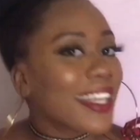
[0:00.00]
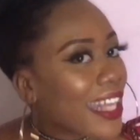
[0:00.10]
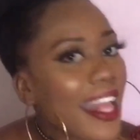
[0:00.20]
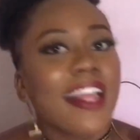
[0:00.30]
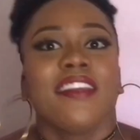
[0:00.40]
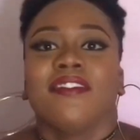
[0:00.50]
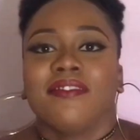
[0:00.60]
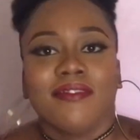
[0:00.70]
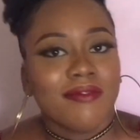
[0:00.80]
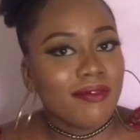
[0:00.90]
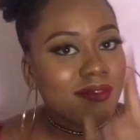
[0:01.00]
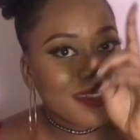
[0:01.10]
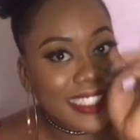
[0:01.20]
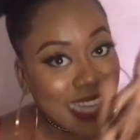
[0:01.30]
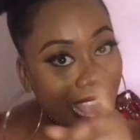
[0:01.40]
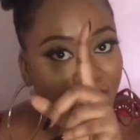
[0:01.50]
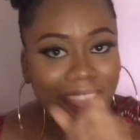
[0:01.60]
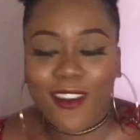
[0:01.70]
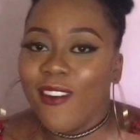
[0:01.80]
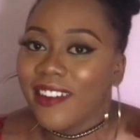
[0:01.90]
Guy
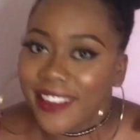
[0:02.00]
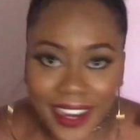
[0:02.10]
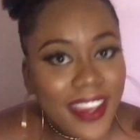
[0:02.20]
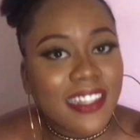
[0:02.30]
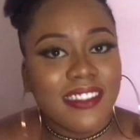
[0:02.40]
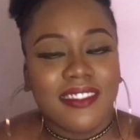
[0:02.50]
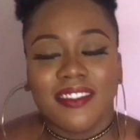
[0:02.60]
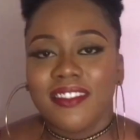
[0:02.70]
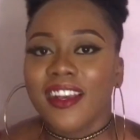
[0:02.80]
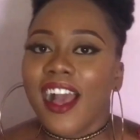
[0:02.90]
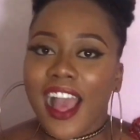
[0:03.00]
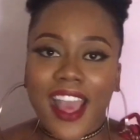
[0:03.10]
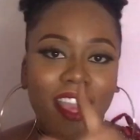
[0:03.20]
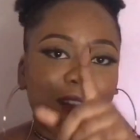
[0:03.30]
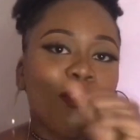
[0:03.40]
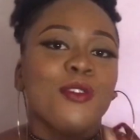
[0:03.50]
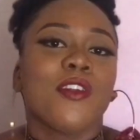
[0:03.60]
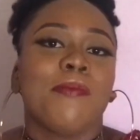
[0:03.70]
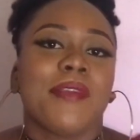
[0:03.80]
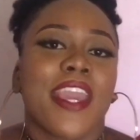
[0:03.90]
or girl, I owe
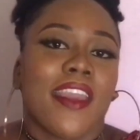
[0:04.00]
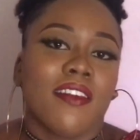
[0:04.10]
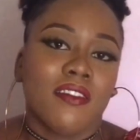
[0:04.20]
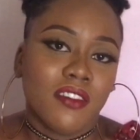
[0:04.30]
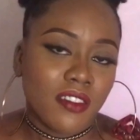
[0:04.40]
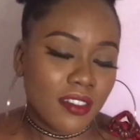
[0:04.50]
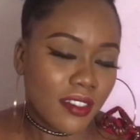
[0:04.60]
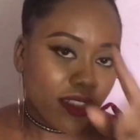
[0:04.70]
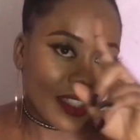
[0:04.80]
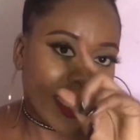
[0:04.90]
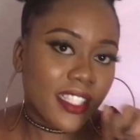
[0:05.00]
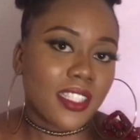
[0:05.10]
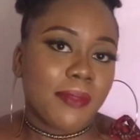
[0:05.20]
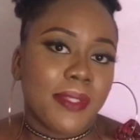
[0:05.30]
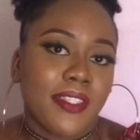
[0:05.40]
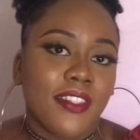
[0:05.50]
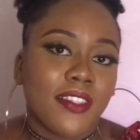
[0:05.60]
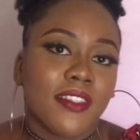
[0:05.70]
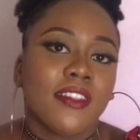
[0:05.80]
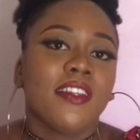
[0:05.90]
you a beer. Text me,
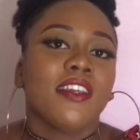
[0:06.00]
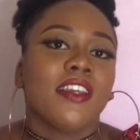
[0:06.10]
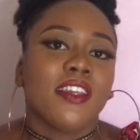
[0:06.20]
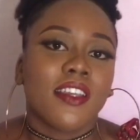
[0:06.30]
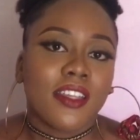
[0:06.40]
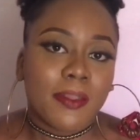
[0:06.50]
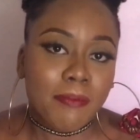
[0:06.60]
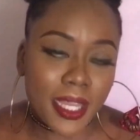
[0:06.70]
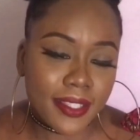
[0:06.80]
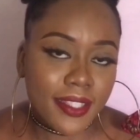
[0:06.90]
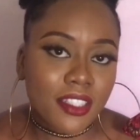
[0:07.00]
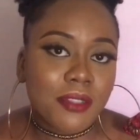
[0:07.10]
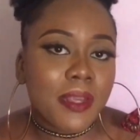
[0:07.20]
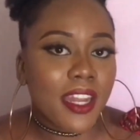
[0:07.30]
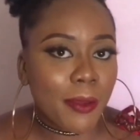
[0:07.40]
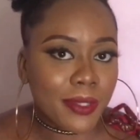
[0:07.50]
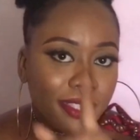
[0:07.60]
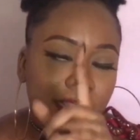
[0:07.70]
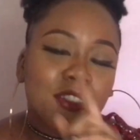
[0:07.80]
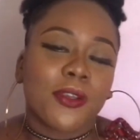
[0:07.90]
message me, and I will
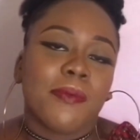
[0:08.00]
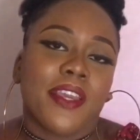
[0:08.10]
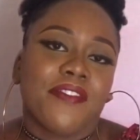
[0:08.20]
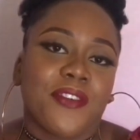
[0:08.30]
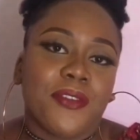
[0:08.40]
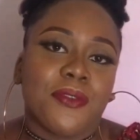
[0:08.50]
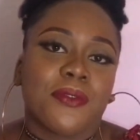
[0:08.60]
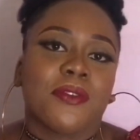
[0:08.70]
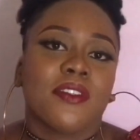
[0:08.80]
send you a beer for you.